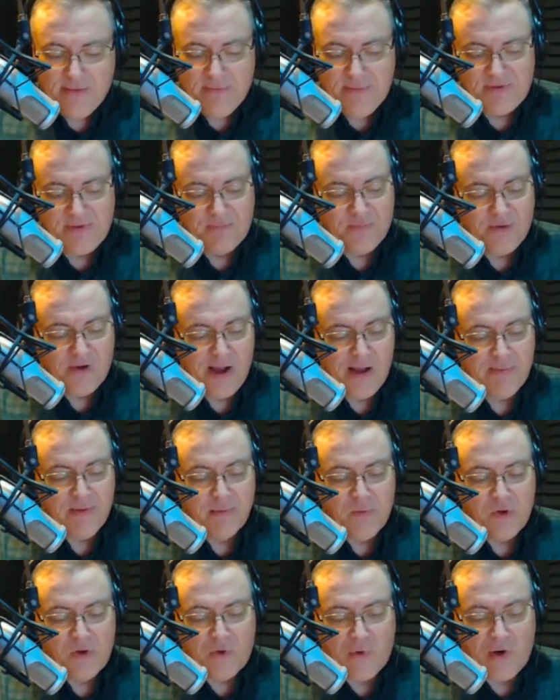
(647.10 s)
But the
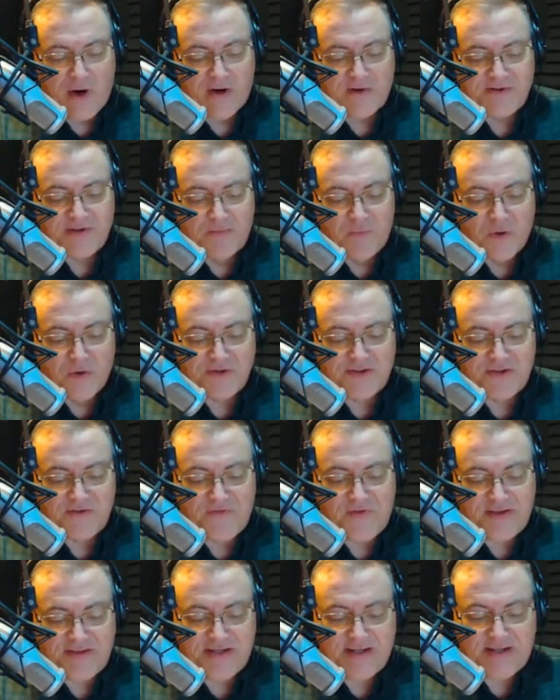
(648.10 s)
problem requires a more
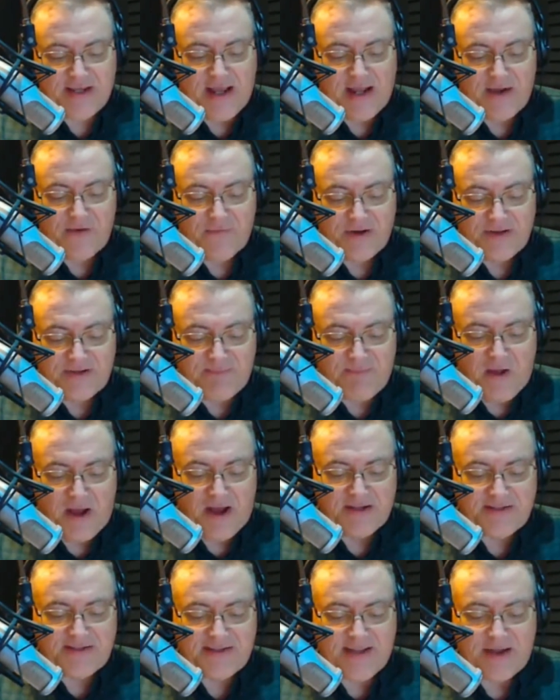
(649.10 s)
sophisticated
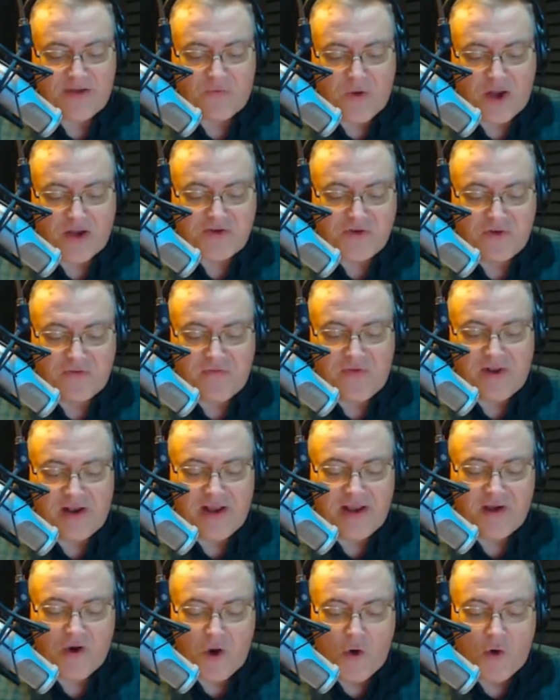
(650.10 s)
response than
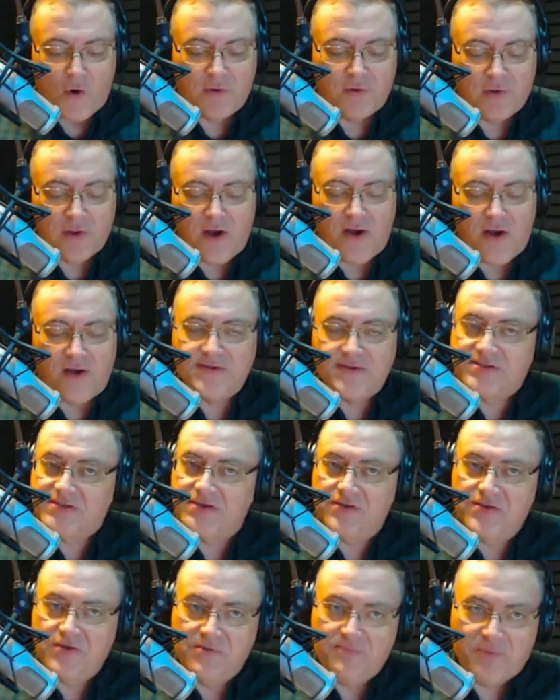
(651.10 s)
retrofitting old laws
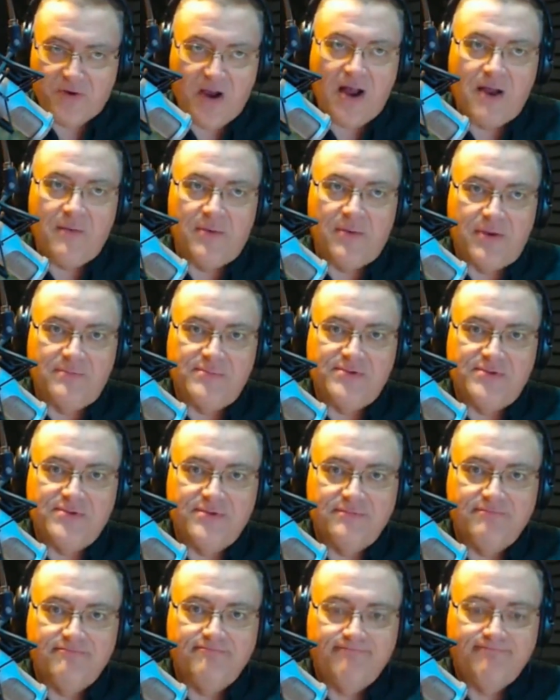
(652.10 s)
to new problems.